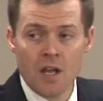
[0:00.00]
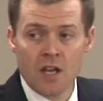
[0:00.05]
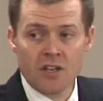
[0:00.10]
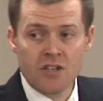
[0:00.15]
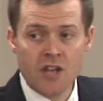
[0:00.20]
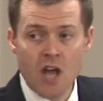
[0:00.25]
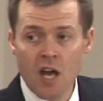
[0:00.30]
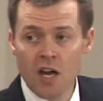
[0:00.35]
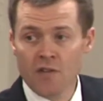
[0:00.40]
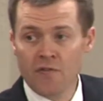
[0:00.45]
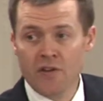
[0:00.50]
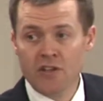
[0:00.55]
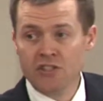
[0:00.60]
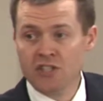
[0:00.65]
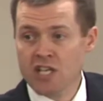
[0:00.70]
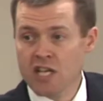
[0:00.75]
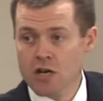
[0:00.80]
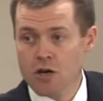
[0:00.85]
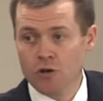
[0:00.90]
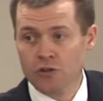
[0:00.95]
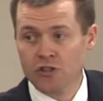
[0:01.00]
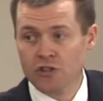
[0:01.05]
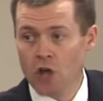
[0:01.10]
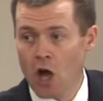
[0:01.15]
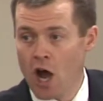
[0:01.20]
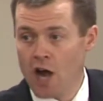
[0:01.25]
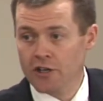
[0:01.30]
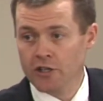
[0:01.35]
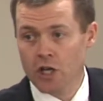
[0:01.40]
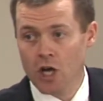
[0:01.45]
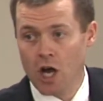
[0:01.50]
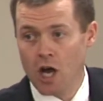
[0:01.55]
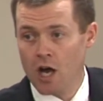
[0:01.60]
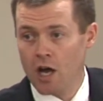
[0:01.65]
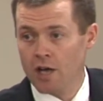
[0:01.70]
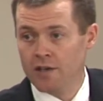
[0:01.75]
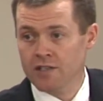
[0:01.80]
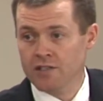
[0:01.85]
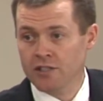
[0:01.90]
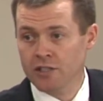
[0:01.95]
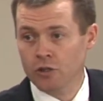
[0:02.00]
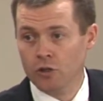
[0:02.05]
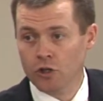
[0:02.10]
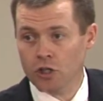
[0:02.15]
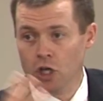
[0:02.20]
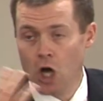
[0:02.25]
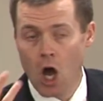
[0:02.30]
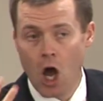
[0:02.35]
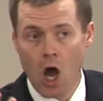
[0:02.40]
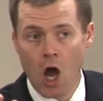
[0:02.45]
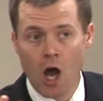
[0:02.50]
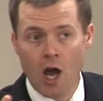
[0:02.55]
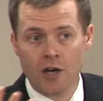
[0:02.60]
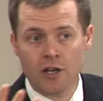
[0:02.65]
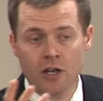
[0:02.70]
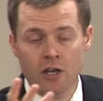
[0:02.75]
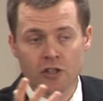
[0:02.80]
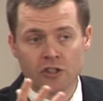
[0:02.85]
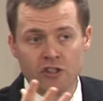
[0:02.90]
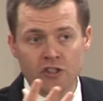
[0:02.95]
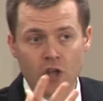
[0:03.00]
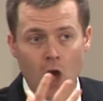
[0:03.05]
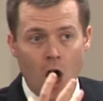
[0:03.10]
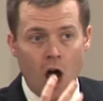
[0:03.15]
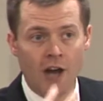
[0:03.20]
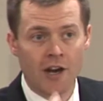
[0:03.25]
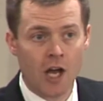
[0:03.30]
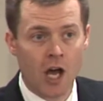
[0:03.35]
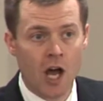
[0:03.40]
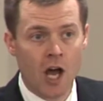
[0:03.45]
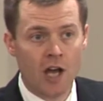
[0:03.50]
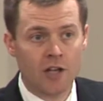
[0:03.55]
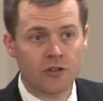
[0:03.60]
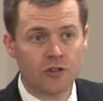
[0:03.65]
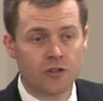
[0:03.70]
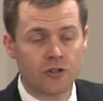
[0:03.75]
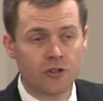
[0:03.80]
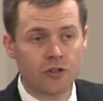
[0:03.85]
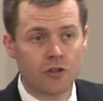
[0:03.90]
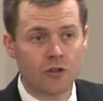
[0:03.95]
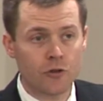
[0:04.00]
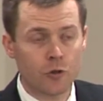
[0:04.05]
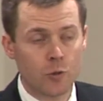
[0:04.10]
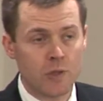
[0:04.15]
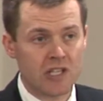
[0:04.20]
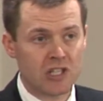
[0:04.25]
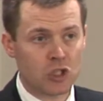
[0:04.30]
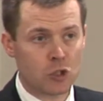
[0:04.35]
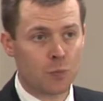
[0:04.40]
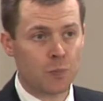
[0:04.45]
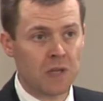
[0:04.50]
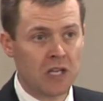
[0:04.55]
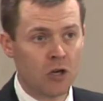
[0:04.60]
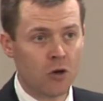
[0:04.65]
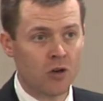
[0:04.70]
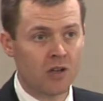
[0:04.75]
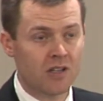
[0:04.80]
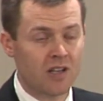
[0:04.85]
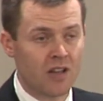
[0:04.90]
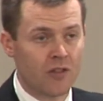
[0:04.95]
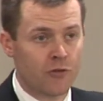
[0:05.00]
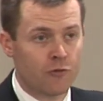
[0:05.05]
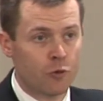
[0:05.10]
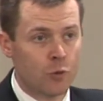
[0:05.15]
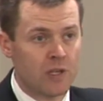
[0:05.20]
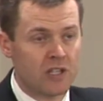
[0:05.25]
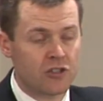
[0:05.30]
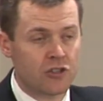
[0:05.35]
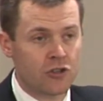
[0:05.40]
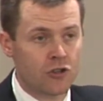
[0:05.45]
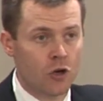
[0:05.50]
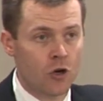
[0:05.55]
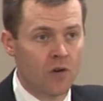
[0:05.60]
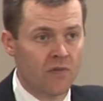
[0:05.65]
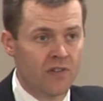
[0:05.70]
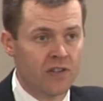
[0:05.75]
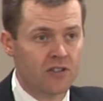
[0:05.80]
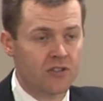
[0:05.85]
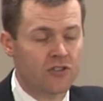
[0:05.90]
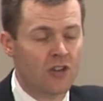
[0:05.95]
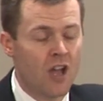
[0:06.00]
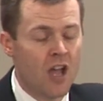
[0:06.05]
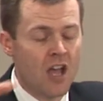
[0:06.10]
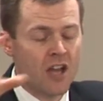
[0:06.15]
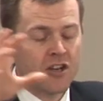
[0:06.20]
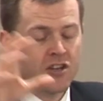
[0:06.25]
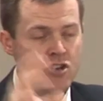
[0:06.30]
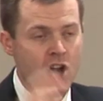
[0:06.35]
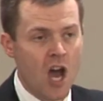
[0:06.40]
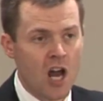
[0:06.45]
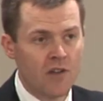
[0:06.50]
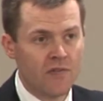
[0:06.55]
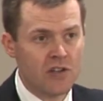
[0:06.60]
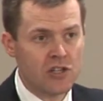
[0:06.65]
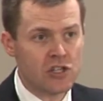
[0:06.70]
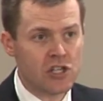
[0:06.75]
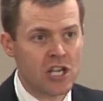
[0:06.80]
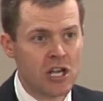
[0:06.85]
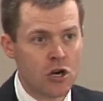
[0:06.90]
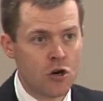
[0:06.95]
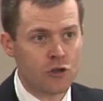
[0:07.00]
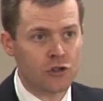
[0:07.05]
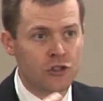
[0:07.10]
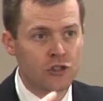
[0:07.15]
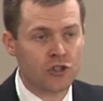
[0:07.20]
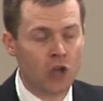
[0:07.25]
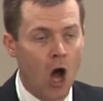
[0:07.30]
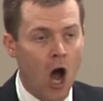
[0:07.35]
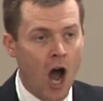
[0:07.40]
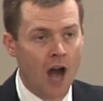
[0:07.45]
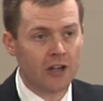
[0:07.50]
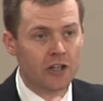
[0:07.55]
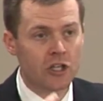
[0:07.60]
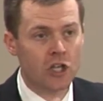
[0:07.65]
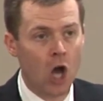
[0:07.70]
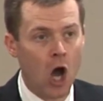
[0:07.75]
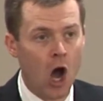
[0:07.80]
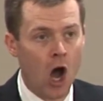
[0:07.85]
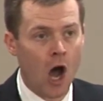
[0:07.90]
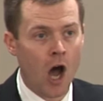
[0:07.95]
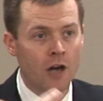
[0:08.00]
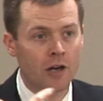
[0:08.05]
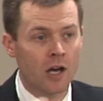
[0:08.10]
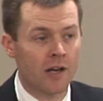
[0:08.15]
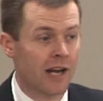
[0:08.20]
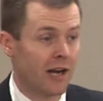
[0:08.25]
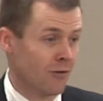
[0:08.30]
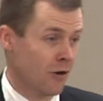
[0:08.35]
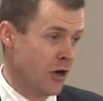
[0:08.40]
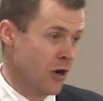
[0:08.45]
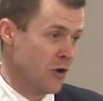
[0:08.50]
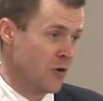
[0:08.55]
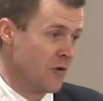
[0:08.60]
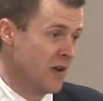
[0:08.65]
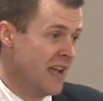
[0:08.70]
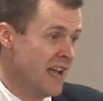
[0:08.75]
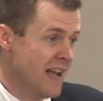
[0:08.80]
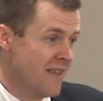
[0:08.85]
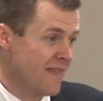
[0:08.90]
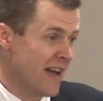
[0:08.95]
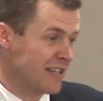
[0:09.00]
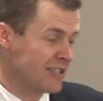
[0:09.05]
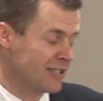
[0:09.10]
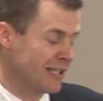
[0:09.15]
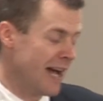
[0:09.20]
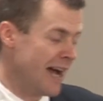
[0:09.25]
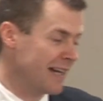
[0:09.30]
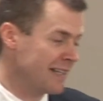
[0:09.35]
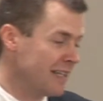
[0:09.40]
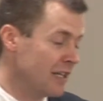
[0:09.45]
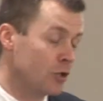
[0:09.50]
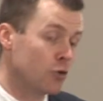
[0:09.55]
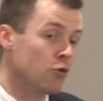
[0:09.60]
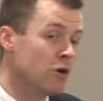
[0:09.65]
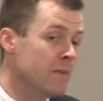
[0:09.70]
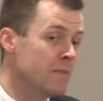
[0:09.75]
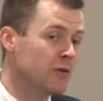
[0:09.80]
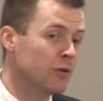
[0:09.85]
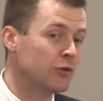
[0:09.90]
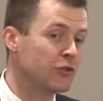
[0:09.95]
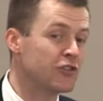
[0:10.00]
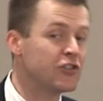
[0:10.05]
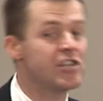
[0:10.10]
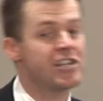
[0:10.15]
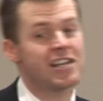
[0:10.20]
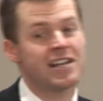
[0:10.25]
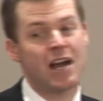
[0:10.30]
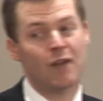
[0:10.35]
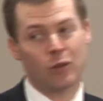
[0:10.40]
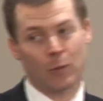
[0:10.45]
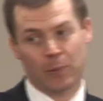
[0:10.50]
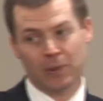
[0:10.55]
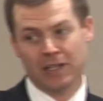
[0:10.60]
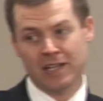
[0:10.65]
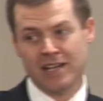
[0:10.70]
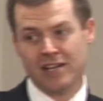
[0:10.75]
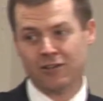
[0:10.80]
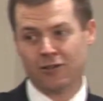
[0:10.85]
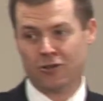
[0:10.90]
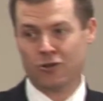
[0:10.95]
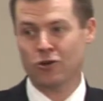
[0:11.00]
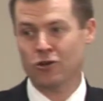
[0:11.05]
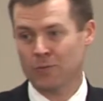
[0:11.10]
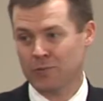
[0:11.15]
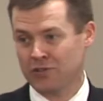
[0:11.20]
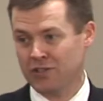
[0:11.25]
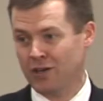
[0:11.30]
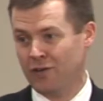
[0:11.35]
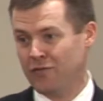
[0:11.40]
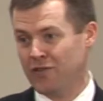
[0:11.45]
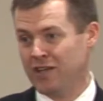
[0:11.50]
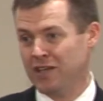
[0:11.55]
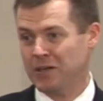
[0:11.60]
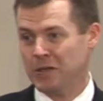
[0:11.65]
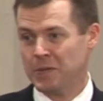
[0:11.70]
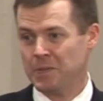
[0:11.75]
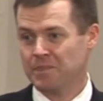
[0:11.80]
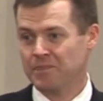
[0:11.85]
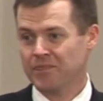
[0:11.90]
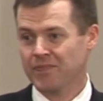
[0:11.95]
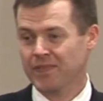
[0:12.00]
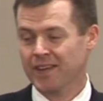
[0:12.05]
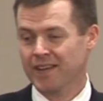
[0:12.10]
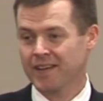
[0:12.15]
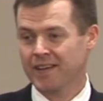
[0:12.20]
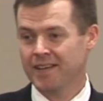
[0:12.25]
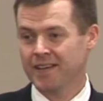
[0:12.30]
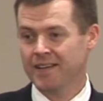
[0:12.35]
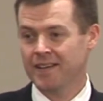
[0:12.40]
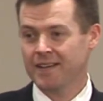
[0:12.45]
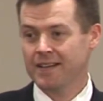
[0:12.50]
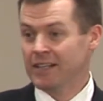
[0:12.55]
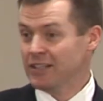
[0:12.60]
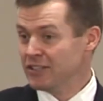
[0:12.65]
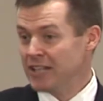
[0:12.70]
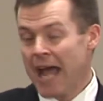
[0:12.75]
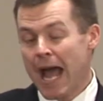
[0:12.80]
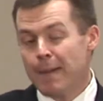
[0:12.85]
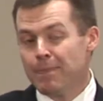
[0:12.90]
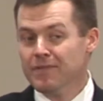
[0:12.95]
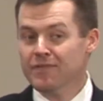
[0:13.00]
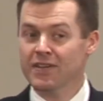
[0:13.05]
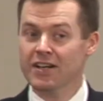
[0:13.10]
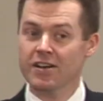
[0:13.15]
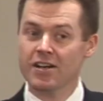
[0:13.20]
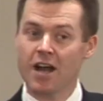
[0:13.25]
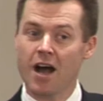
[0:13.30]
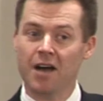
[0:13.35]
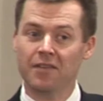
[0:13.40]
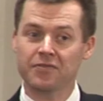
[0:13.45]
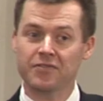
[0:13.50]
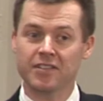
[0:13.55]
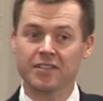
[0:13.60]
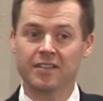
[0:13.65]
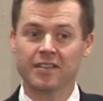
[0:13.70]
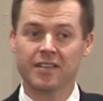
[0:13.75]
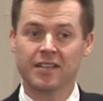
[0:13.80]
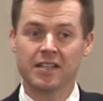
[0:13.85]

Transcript: None of us here sought God until God sought us through His Spirit and through His servants. None of us here sought God on our own. That's like a criminal seeking out the police to turn himself in. Doesn't happen very often.